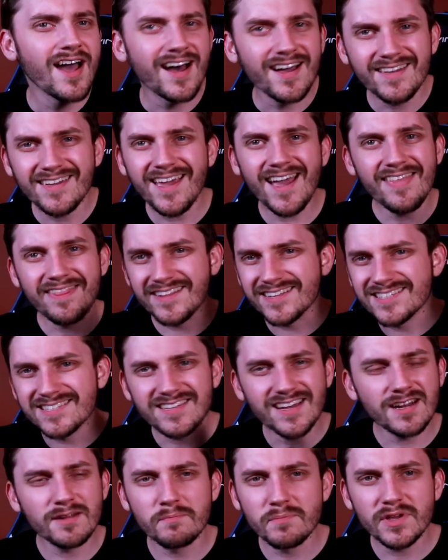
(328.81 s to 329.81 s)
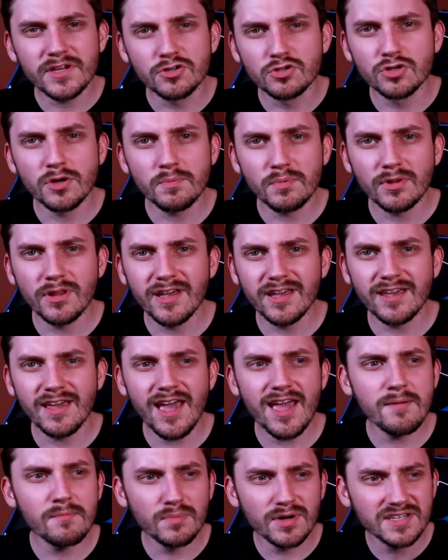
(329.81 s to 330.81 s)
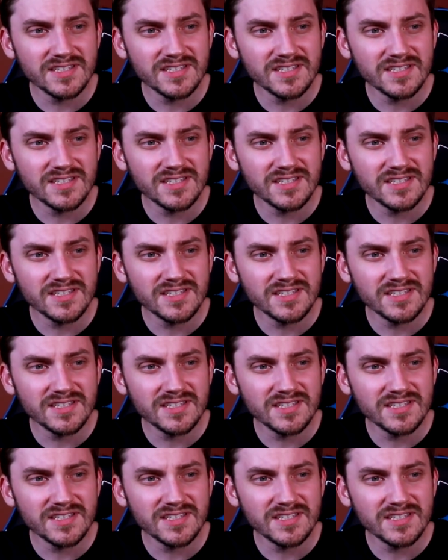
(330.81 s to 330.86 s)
again, that's not a big AAA game,